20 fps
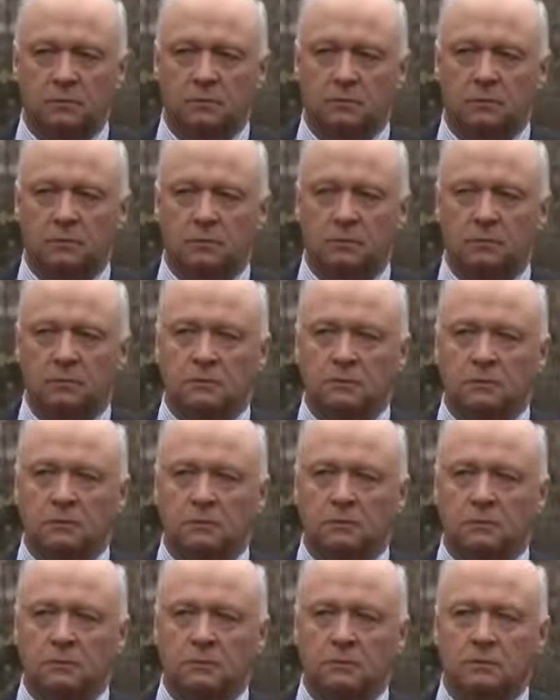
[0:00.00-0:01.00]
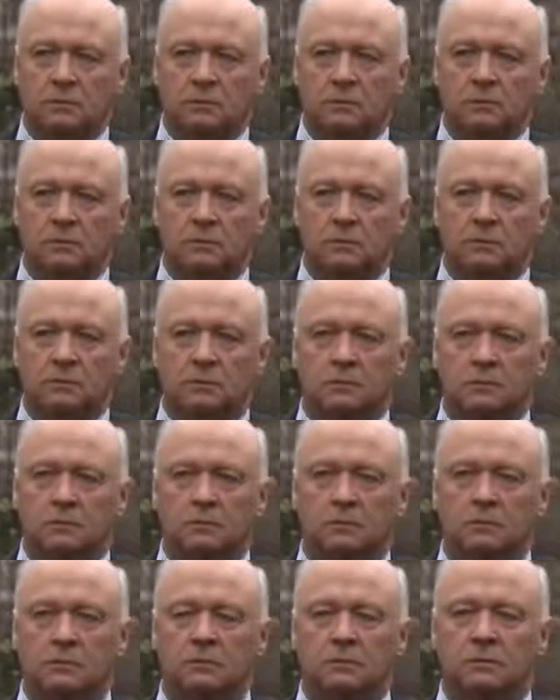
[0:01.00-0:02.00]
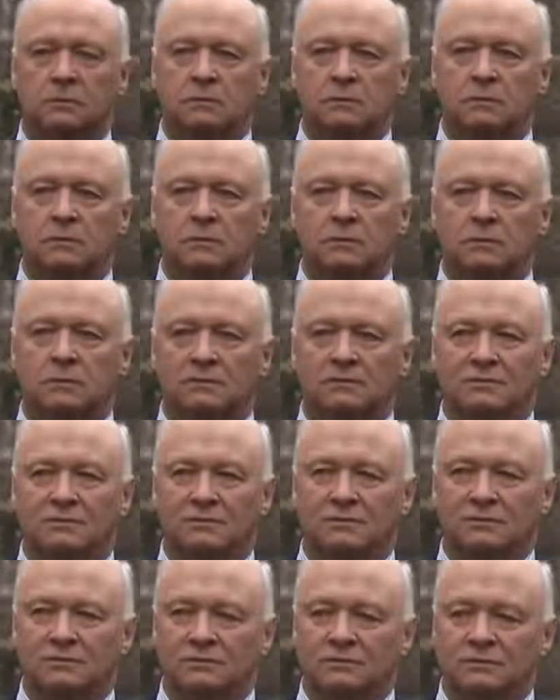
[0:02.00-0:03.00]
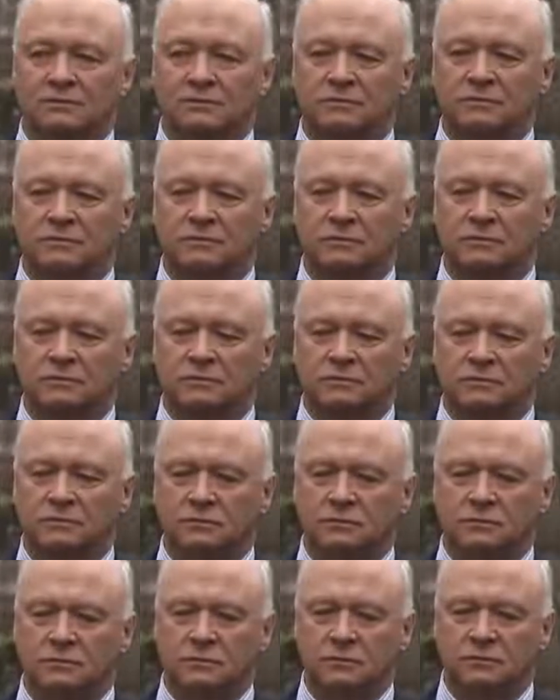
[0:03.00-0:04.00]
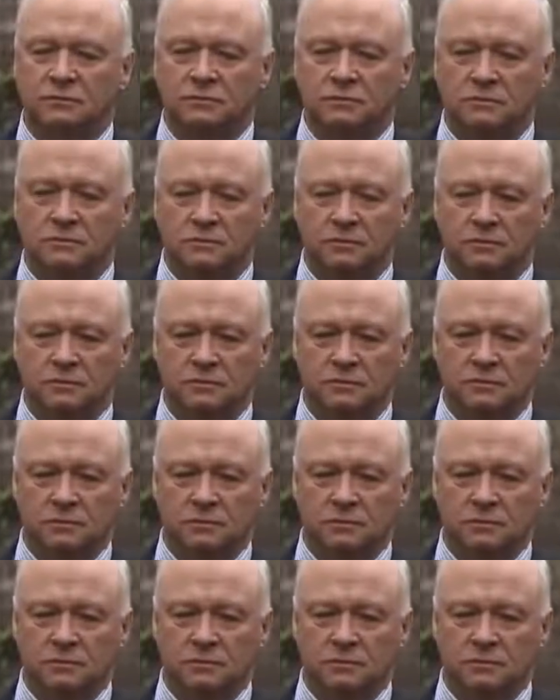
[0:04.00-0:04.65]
No words are spoken by the person on screen.